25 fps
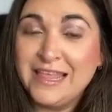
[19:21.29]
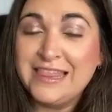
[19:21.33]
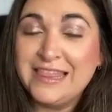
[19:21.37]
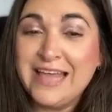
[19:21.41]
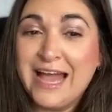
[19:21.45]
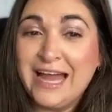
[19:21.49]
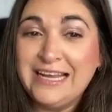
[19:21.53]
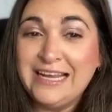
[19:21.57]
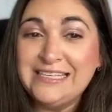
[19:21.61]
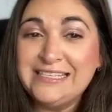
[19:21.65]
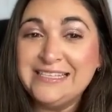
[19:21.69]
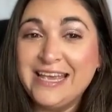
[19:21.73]

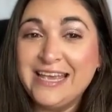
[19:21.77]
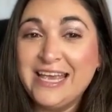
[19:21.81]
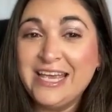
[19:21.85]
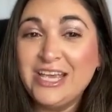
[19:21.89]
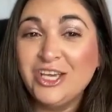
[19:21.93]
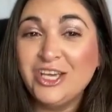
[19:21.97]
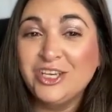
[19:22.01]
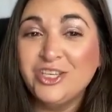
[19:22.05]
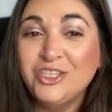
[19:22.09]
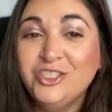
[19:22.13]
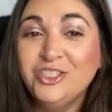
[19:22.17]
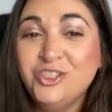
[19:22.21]
That is a
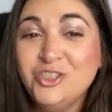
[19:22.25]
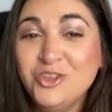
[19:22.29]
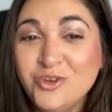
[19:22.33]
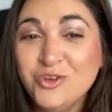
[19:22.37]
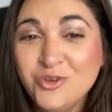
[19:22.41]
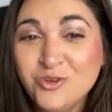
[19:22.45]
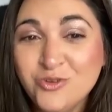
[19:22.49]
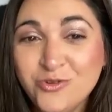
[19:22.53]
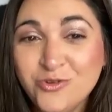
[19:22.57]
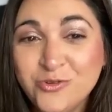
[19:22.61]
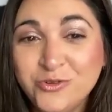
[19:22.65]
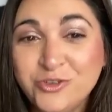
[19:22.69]

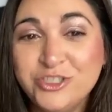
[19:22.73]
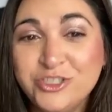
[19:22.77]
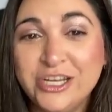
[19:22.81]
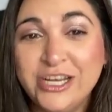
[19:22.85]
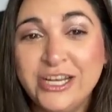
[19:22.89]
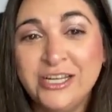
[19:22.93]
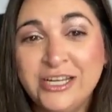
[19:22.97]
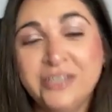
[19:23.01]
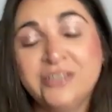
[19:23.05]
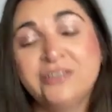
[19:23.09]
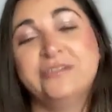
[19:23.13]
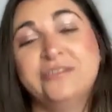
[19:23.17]
huge
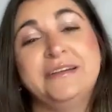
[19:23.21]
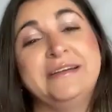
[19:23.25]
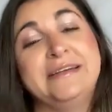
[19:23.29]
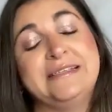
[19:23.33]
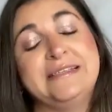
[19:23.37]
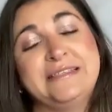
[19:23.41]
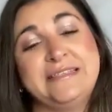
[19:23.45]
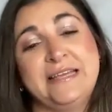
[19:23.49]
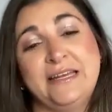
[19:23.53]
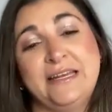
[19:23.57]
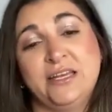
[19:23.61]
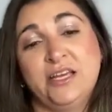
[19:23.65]

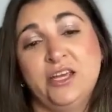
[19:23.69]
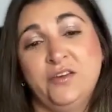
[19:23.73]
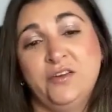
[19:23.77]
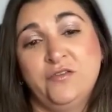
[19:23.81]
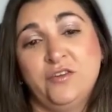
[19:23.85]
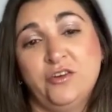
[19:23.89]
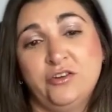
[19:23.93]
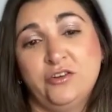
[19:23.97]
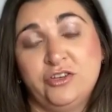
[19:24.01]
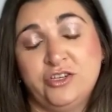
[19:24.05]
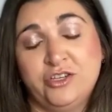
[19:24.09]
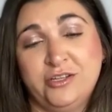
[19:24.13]
increase in
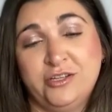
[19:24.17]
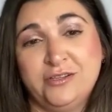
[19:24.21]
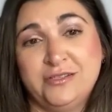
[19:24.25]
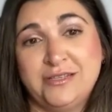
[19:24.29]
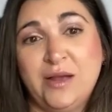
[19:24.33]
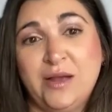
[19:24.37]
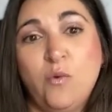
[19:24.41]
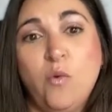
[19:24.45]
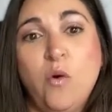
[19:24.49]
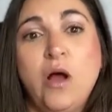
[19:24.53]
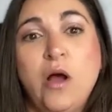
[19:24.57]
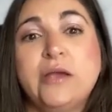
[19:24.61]
conversions.
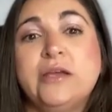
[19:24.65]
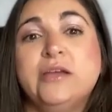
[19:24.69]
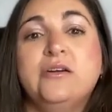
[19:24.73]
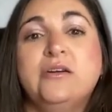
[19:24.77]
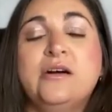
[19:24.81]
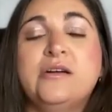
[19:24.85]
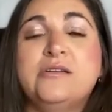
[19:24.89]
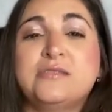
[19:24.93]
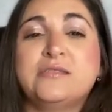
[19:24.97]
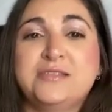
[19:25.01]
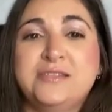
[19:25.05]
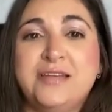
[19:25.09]
I want you
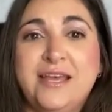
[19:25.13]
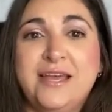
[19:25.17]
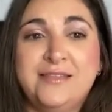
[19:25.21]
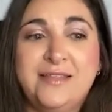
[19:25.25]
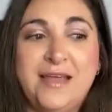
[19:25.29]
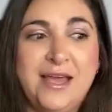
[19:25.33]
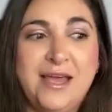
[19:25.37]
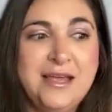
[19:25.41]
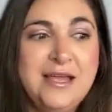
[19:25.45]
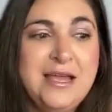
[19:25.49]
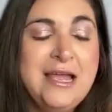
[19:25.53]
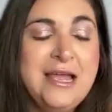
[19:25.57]
to understand
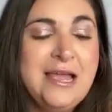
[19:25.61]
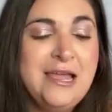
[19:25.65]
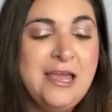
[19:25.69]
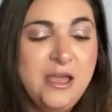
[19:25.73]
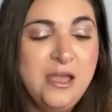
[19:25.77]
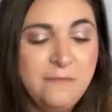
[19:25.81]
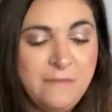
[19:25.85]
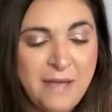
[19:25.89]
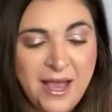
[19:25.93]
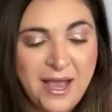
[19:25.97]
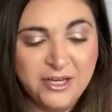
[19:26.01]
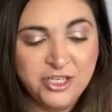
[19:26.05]
that.
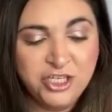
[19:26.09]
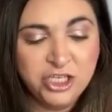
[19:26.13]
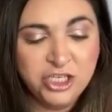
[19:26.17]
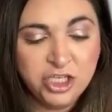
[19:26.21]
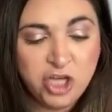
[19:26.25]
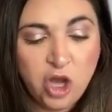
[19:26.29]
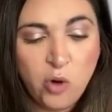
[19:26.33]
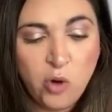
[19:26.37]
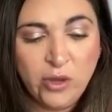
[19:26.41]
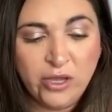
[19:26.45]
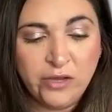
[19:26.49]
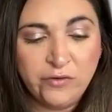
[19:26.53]
Imagine
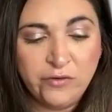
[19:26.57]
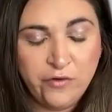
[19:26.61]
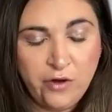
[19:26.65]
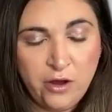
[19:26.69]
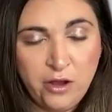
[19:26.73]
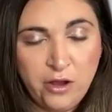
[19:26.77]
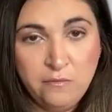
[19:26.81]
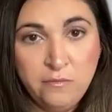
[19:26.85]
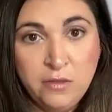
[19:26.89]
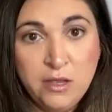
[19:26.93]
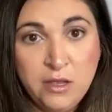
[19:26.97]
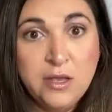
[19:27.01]
going
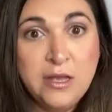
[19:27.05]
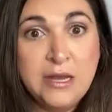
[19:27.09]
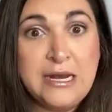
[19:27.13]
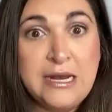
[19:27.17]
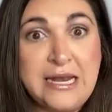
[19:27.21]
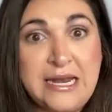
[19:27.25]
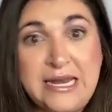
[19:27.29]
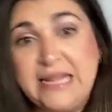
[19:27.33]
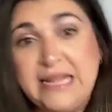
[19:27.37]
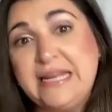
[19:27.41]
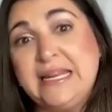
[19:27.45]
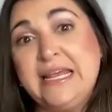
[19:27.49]
from
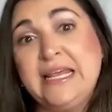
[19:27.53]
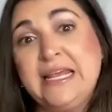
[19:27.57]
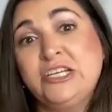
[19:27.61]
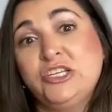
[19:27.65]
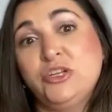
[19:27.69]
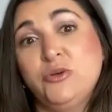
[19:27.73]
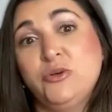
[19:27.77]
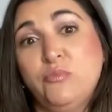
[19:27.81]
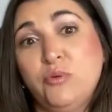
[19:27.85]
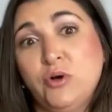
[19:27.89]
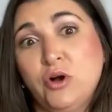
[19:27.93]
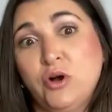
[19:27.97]
needing
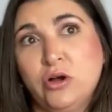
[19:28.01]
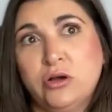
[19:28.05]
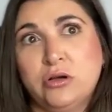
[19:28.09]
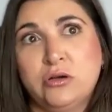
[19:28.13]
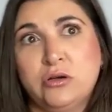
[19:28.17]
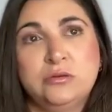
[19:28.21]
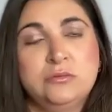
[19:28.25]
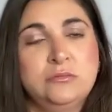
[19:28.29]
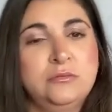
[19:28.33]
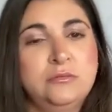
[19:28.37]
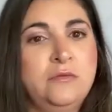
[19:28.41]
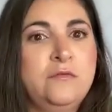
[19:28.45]
to book
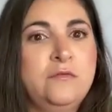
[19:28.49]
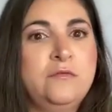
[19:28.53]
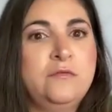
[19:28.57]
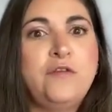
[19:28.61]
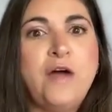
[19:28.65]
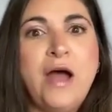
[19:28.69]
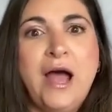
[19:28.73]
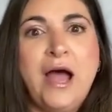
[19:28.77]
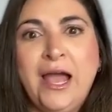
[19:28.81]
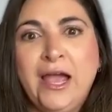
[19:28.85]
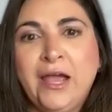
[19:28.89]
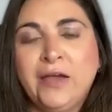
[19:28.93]

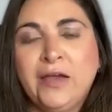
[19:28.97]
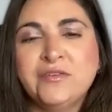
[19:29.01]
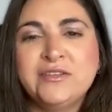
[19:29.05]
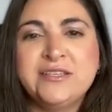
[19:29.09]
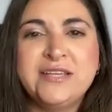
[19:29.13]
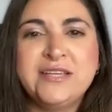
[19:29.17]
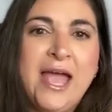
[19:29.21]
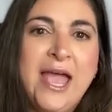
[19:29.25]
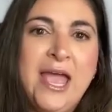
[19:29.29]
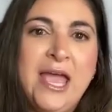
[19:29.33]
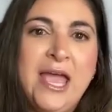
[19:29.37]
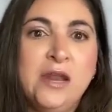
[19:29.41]
5,
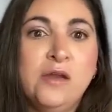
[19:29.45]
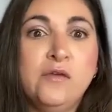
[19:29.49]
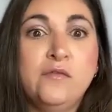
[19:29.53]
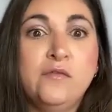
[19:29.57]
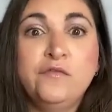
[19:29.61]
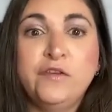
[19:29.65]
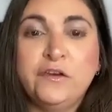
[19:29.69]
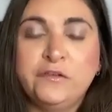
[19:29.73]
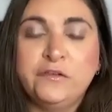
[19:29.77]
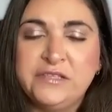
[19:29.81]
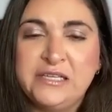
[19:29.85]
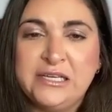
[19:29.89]
10,
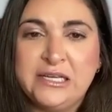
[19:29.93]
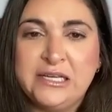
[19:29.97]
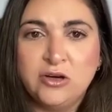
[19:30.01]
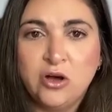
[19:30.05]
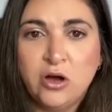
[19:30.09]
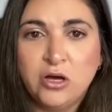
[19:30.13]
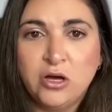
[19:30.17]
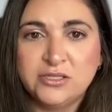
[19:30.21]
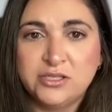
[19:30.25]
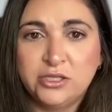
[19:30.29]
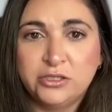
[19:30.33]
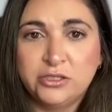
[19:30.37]
15
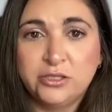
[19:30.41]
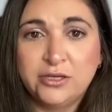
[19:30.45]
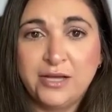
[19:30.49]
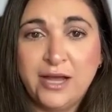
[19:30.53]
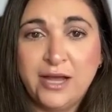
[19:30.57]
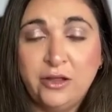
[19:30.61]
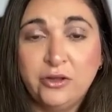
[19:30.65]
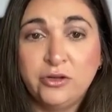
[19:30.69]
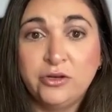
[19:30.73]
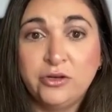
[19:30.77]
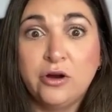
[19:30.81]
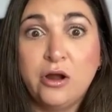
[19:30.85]
calls on your
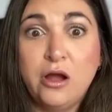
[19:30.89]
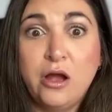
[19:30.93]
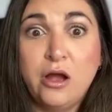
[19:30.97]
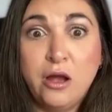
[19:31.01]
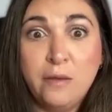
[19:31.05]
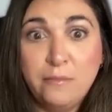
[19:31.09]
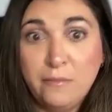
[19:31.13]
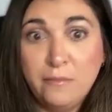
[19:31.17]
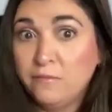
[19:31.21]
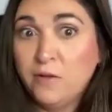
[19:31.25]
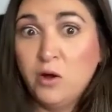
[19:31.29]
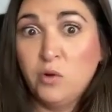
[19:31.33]
calendar
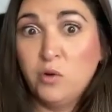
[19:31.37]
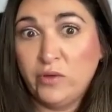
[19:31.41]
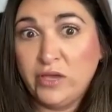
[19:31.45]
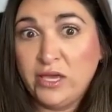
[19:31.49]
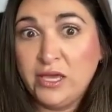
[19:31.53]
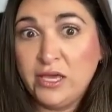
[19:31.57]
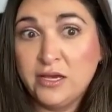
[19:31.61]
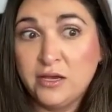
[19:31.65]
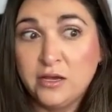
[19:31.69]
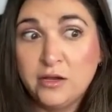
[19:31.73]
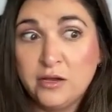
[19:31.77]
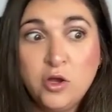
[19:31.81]
a
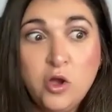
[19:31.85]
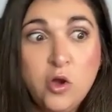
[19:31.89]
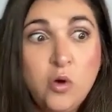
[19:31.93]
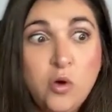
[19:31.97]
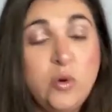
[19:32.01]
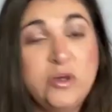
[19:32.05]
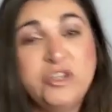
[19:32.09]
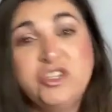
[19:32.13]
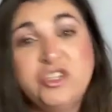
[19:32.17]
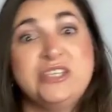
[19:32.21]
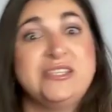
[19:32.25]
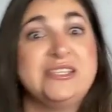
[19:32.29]
week,
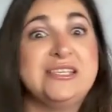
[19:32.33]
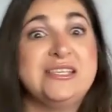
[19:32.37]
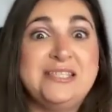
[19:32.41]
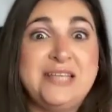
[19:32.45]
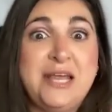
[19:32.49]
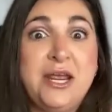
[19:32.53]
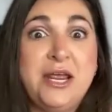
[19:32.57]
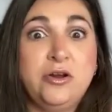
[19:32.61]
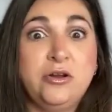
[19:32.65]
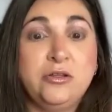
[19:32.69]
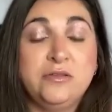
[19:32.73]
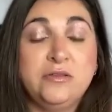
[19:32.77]
which is the
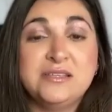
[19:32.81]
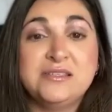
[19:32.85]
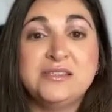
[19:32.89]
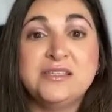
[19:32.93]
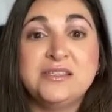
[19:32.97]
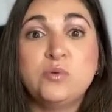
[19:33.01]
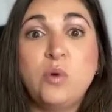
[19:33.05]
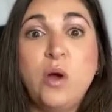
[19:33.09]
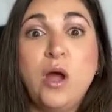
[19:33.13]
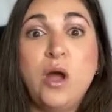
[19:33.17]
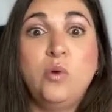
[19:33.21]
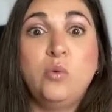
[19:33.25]
standard. This
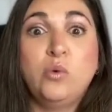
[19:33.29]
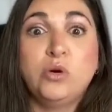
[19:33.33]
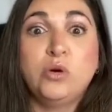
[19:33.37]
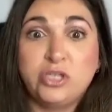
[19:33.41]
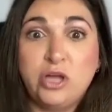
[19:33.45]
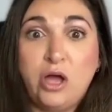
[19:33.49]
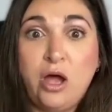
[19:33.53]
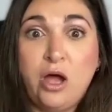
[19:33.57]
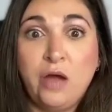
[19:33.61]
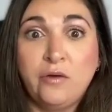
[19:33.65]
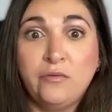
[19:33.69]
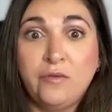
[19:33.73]
is what we're
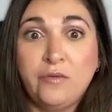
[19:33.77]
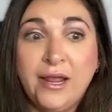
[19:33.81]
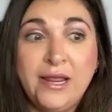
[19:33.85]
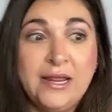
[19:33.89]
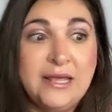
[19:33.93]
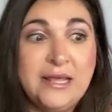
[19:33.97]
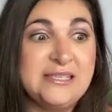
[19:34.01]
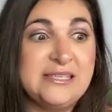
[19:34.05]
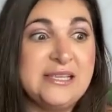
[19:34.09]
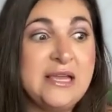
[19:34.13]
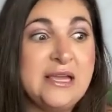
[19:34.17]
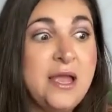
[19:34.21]
taught, right?
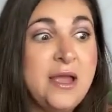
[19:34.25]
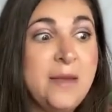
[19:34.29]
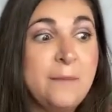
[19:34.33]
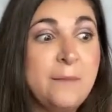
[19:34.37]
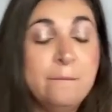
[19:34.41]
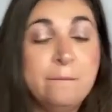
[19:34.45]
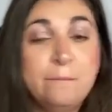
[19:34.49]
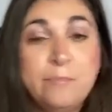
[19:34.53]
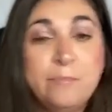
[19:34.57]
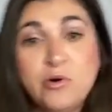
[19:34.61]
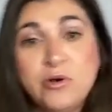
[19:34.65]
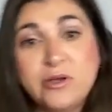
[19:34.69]
Is
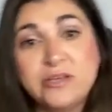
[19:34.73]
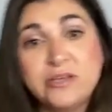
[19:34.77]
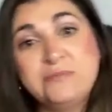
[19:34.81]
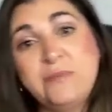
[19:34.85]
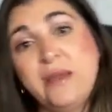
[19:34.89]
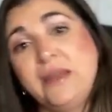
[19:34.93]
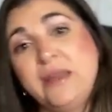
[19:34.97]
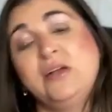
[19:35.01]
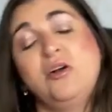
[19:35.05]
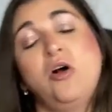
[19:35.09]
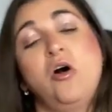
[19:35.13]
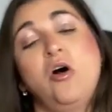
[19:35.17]
book as
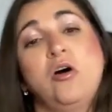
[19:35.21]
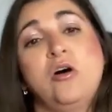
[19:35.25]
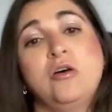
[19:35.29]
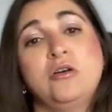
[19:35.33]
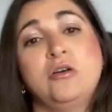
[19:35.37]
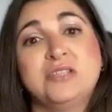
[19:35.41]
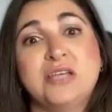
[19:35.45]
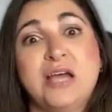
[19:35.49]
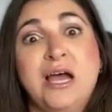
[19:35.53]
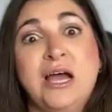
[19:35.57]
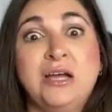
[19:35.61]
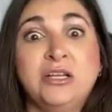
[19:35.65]
many
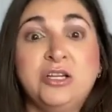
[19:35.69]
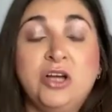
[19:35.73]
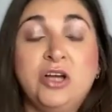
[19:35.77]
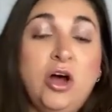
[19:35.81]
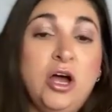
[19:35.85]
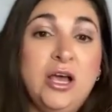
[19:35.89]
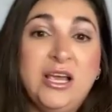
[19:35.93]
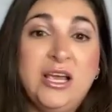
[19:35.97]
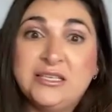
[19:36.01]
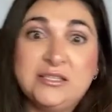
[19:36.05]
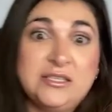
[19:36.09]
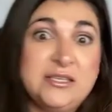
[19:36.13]
calls
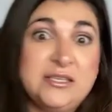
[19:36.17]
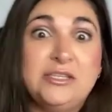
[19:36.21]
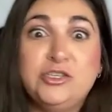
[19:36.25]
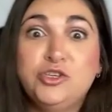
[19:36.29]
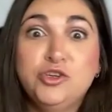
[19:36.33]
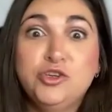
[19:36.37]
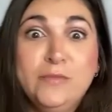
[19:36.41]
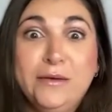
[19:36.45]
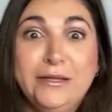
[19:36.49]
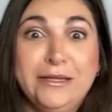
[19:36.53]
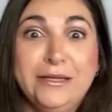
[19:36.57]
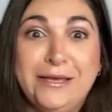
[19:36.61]
as
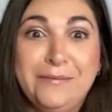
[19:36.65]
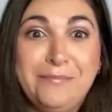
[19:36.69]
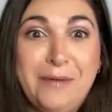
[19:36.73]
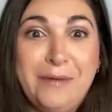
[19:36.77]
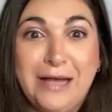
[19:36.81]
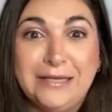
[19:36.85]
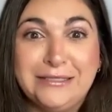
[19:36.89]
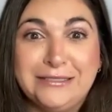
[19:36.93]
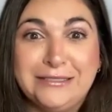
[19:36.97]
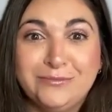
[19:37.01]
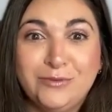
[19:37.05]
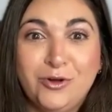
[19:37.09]
humanly
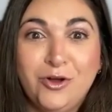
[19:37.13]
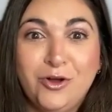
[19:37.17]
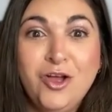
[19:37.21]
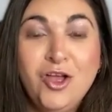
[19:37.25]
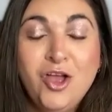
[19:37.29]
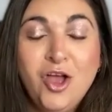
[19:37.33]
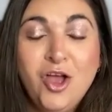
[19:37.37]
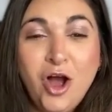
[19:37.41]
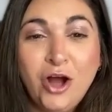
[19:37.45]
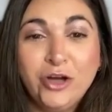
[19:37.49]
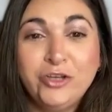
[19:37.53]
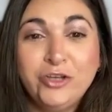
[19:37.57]
possible
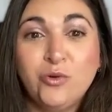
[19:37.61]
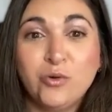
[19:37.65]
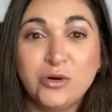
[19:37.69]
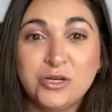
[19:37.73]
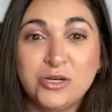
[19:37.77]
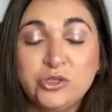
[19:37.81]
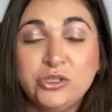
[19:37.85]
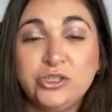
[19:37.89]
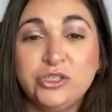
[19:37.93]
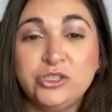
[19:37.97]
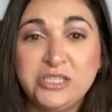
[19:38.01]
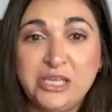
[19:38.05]
on
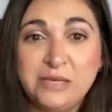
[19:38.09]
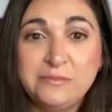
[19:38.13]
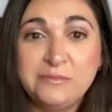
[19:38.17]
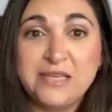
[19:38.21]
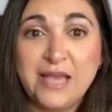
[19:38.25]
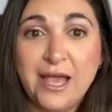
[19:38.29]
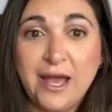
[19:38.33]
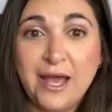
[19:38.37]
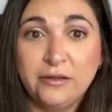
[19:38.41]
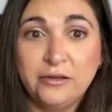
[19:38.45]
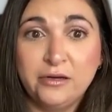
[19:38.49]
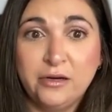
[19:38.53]
yours or your team's
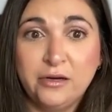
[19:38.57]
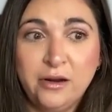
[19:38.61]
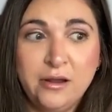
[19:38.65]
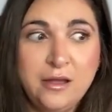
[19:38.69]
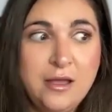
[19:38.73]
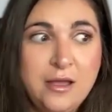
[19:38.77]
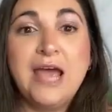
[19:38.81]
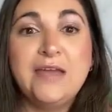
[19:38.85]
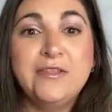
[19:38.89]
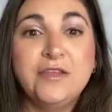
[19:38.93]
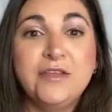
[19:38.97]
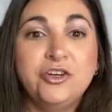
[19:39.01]
calendar,
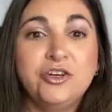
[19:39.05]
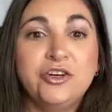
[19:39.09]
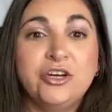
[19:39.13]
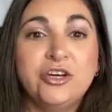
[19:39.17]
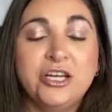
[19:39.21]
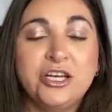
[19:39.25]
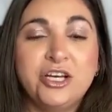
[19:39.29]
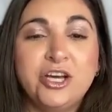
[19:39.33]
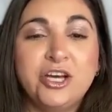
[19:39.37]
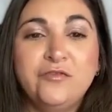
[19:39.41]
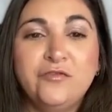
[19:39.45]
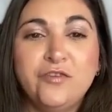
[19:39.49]
and then you're going to
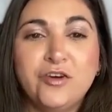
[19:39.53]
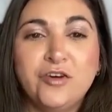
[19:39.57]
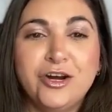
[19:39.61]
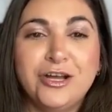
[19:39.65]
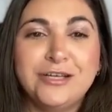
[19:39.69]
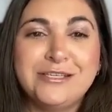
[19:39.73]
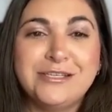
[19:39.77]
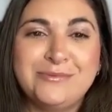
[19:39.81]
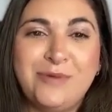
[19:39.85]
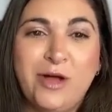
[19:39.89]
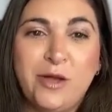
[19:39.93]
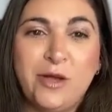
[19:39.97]
convert a
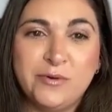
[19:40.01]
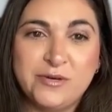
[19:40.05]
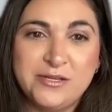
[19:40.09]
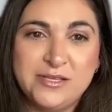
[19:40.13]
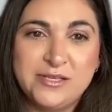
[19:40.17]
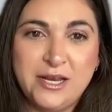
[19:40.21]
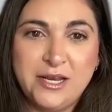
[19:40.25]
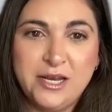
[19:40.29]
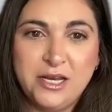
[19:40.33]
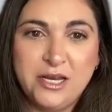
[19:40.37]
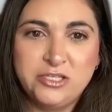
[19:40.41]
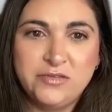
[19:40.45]
small
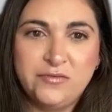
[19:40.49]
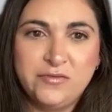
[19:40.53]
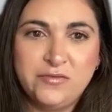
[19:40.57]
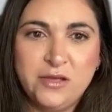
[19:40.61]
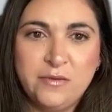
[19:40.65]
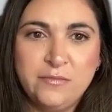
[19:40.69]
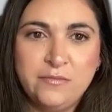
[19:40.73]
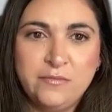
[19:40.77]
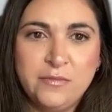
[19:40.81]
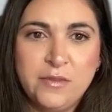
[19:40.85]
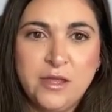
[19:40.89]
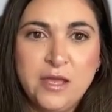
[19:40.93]
percentage of
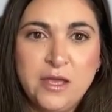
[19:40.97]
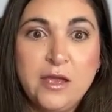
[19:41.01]
them.